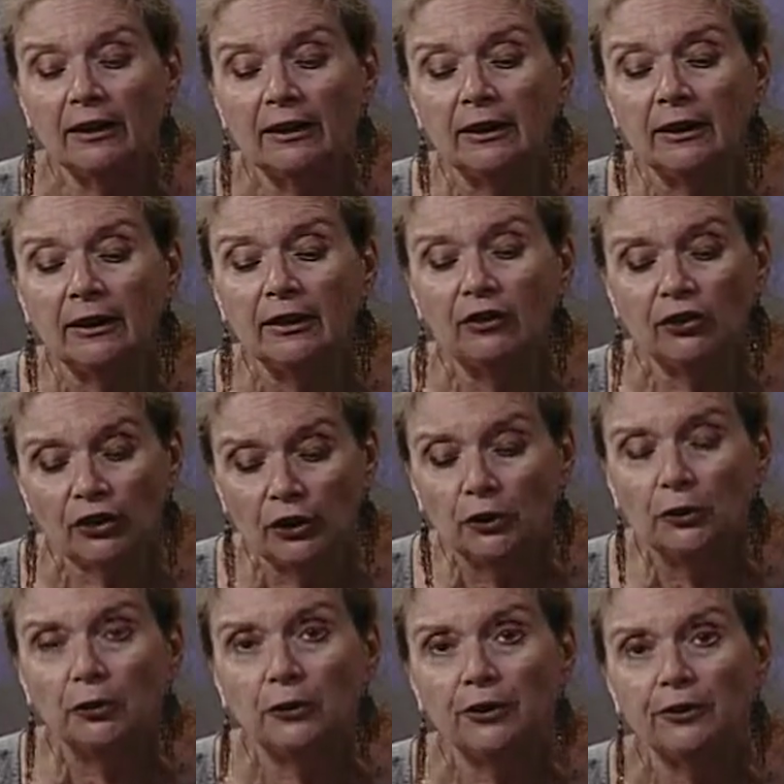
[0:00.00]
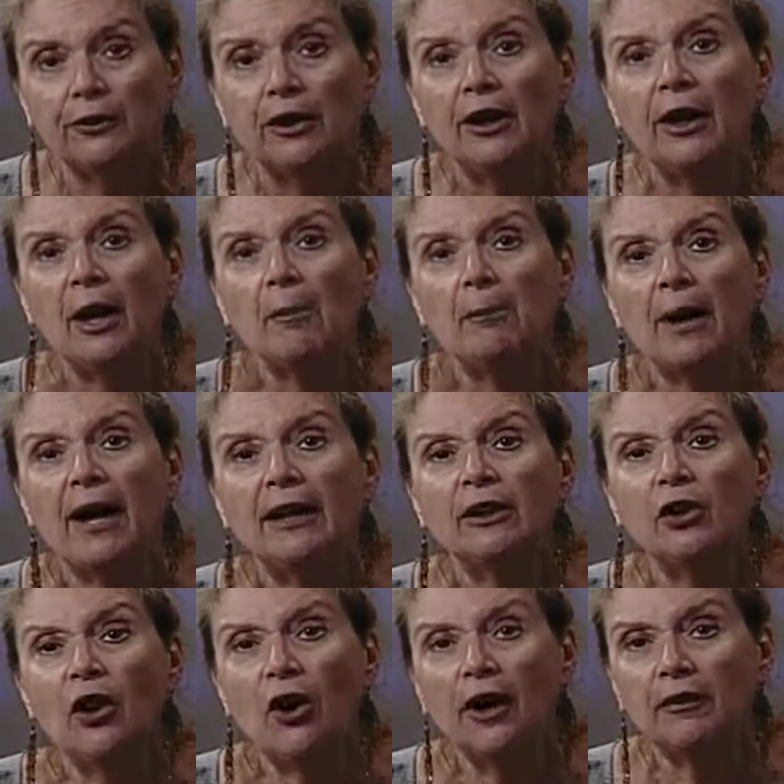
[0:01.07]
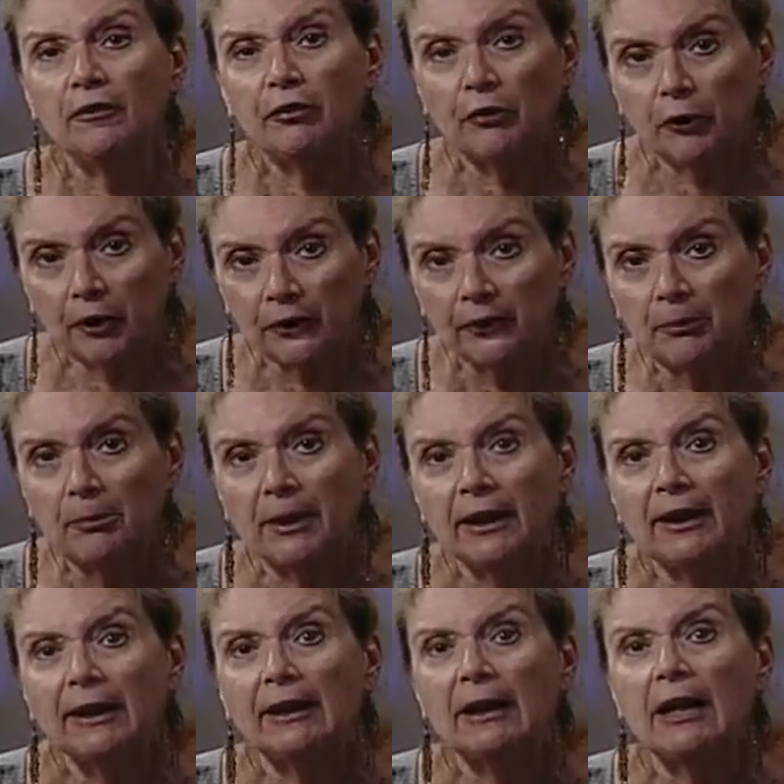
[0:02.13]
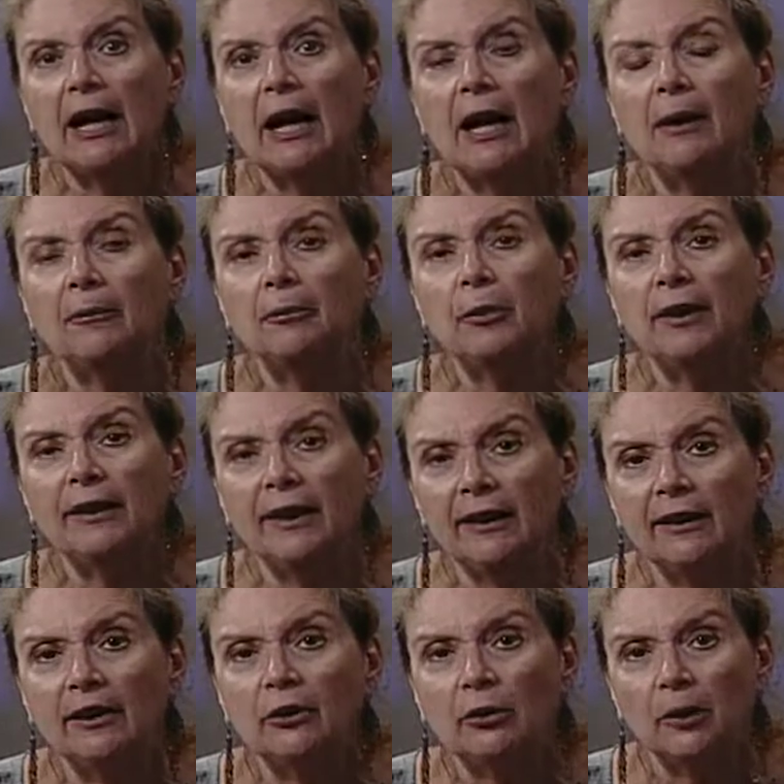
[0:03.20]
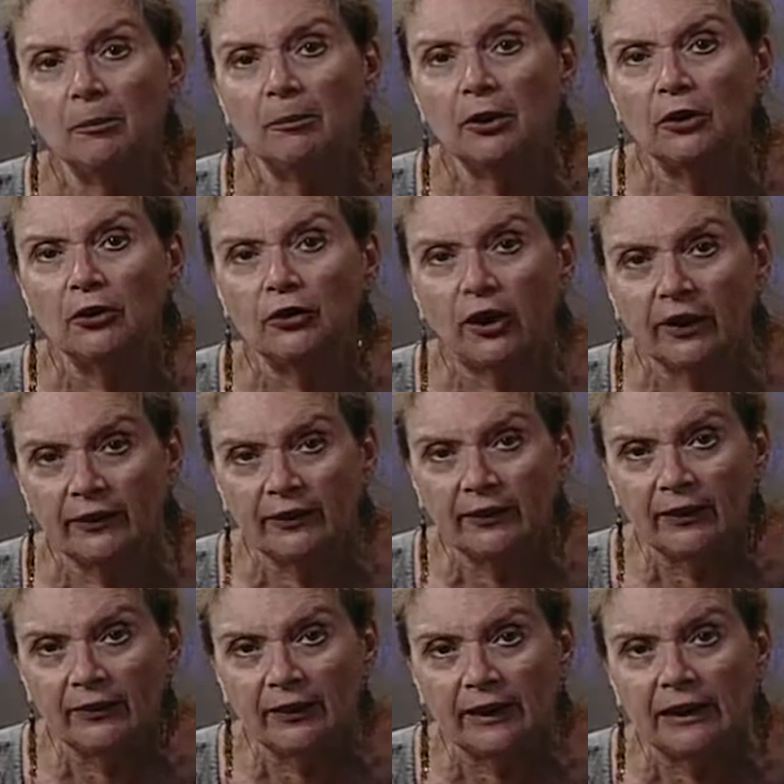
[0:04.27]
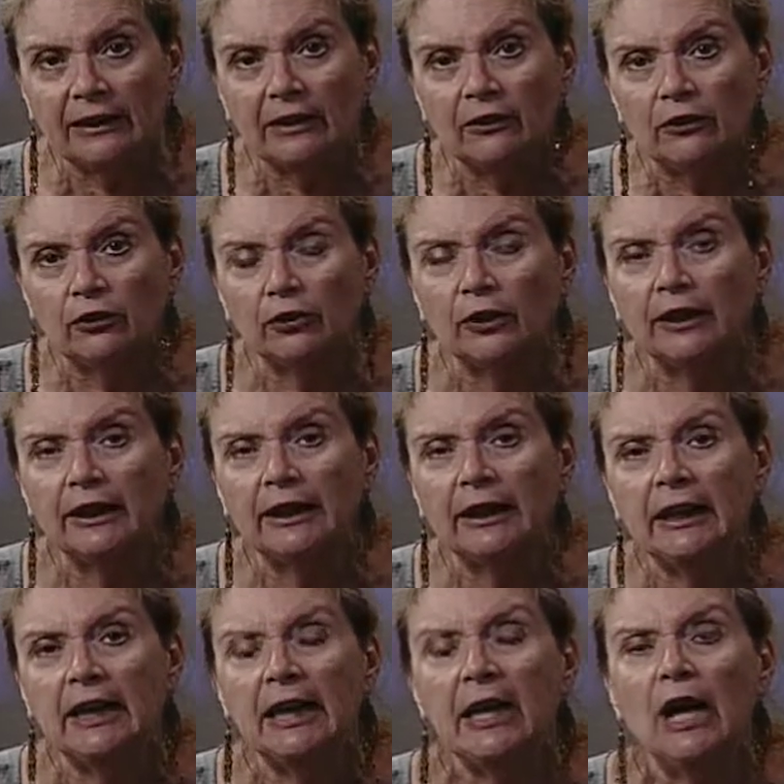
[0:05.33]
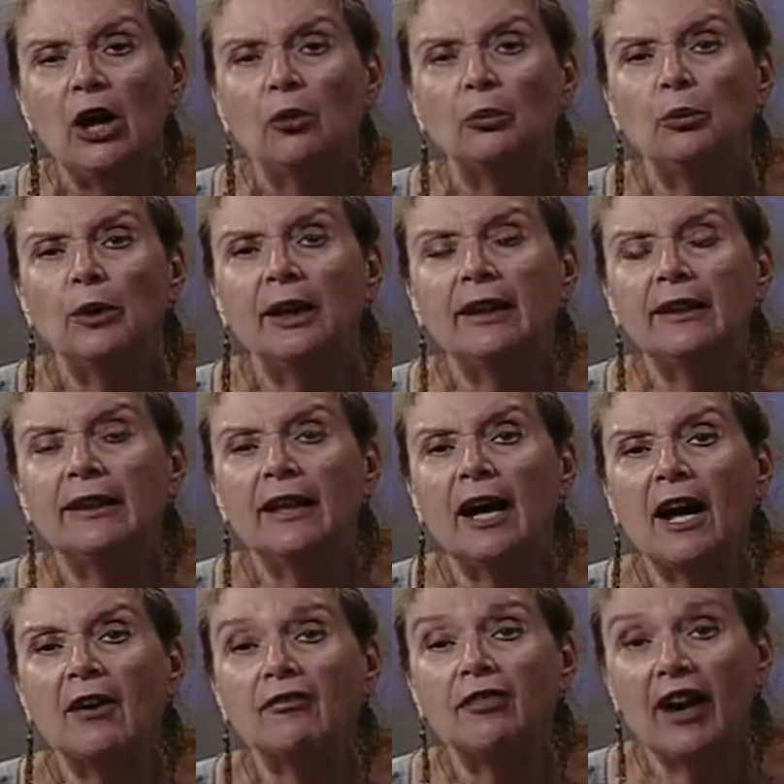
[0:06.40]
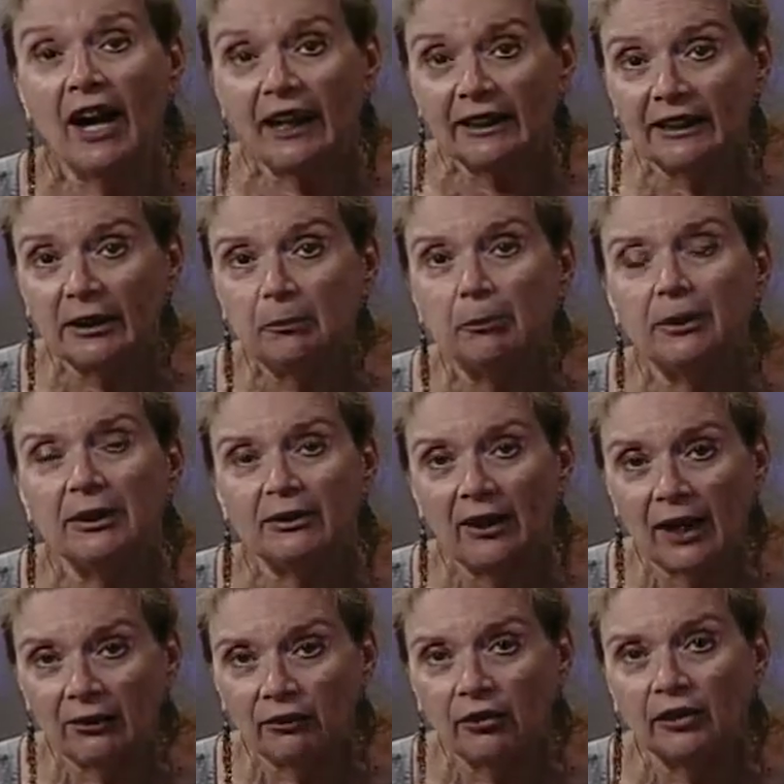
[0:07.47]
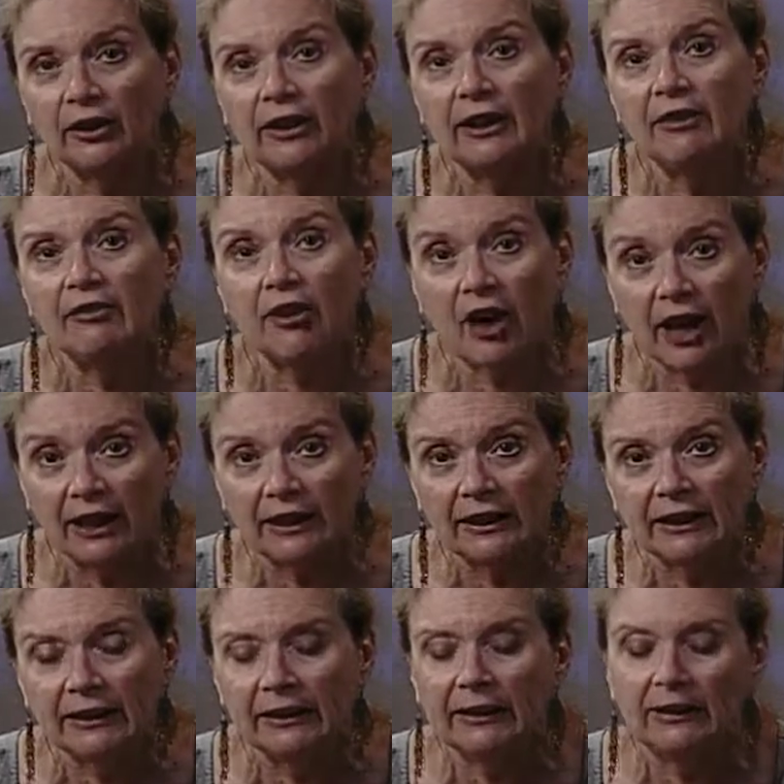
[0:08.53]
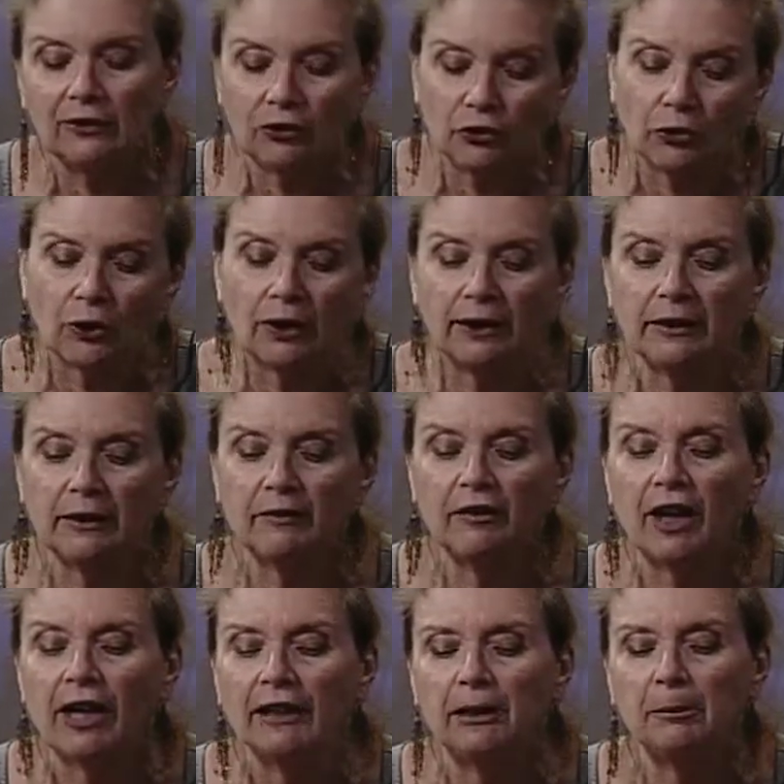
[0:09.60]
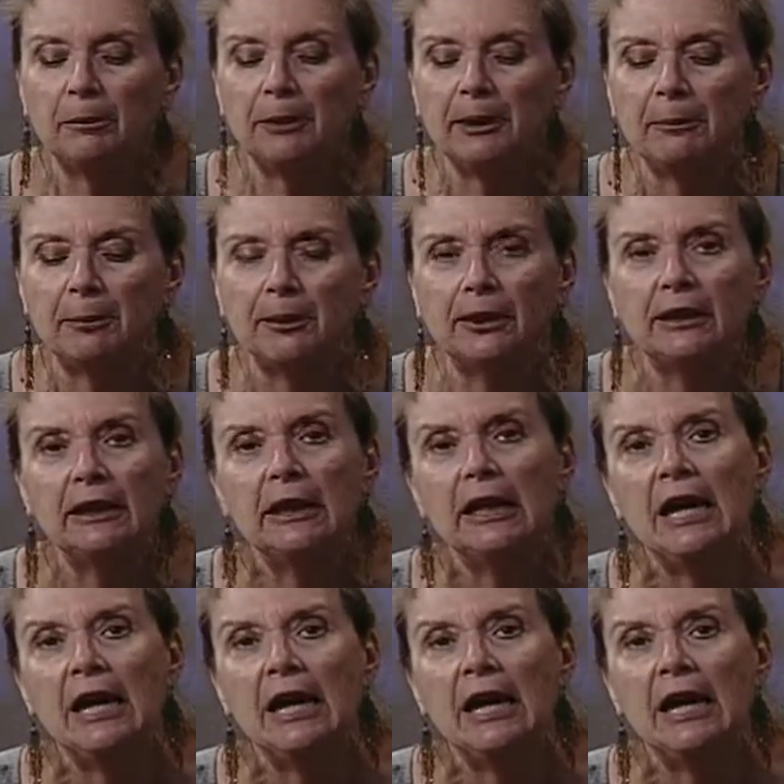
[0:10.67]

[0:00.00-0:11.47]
is used by law enforcement within the criminal justice industry with violent, potentially violent, historically violent people.